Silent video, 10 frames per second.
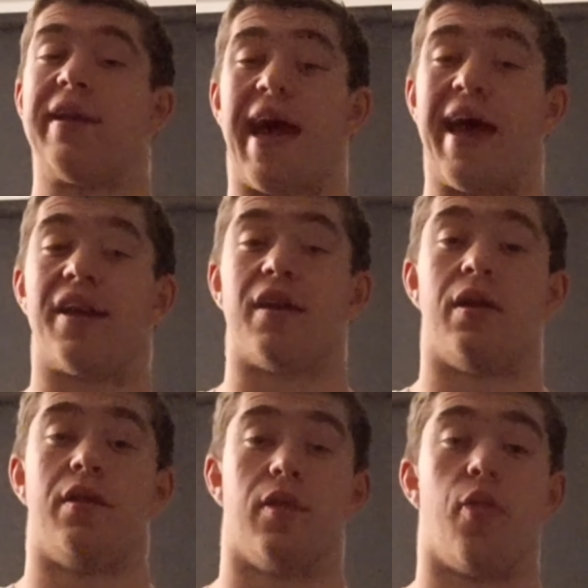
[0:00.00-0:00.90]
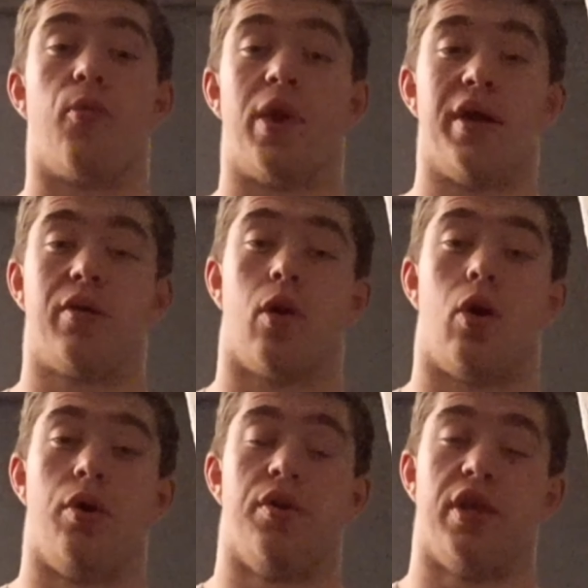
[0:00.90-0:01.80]
lighten the weight
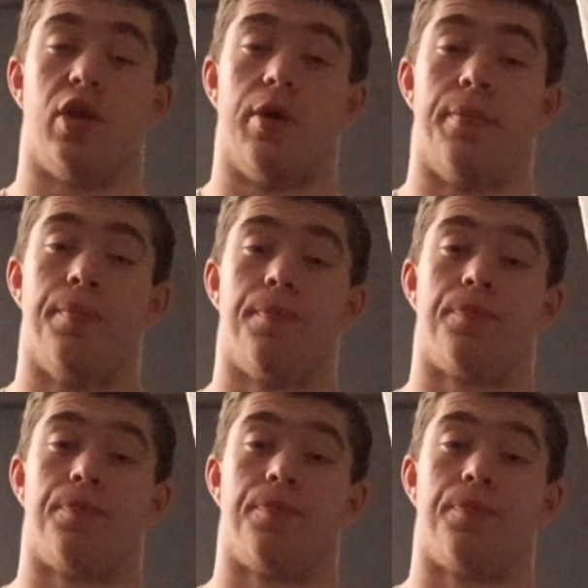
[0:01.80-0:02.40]
on the